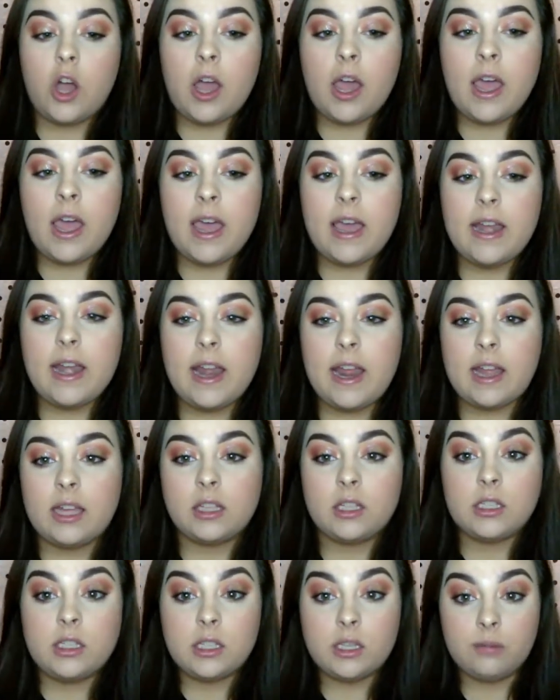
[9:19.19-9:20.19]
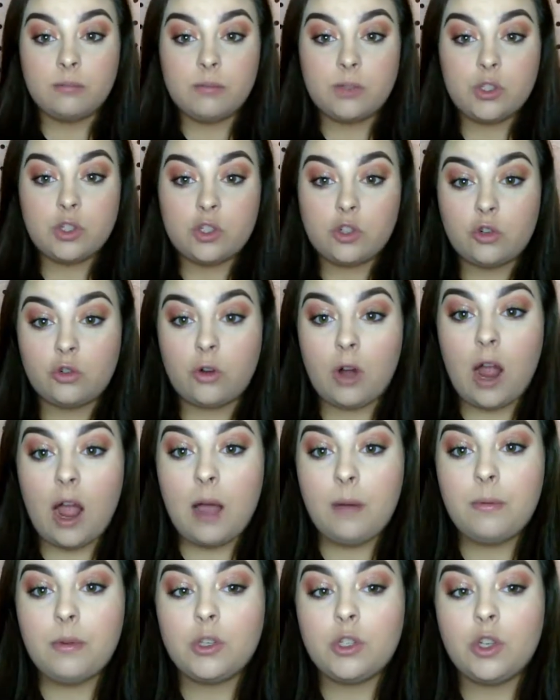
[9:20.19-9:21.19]
ahead and
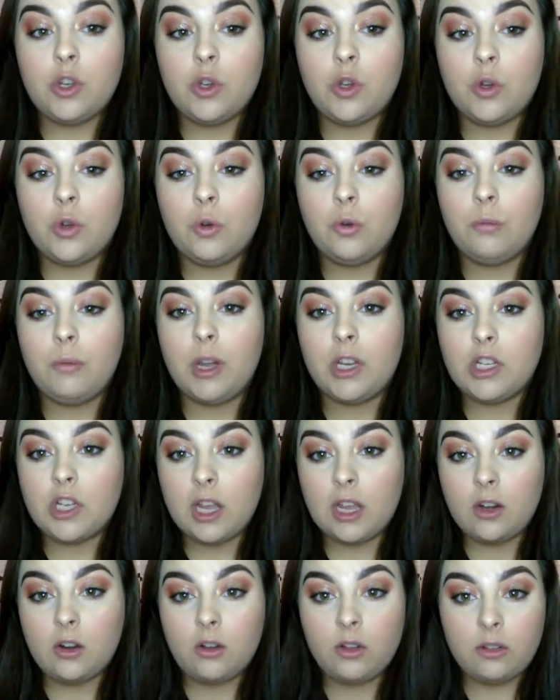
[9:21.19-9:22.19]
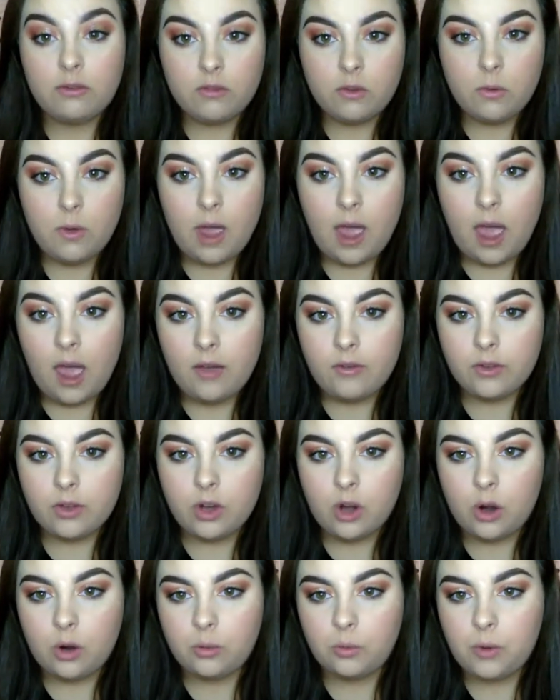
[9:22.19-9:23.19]
subscribe to my channel if you
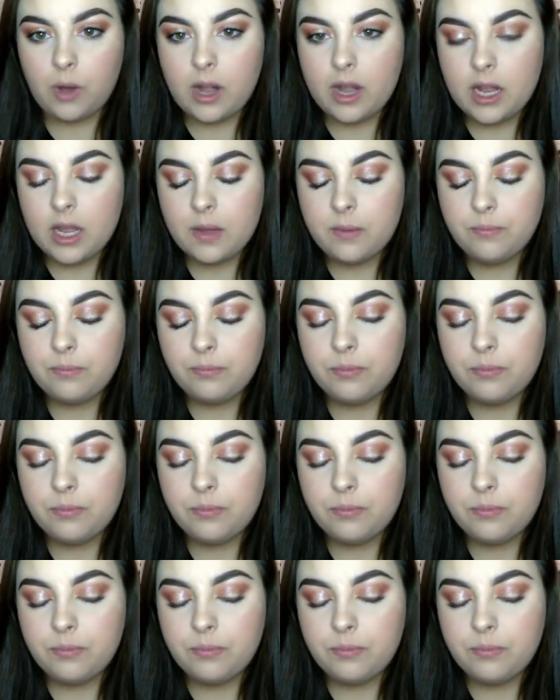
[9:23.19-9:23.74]
haven't already.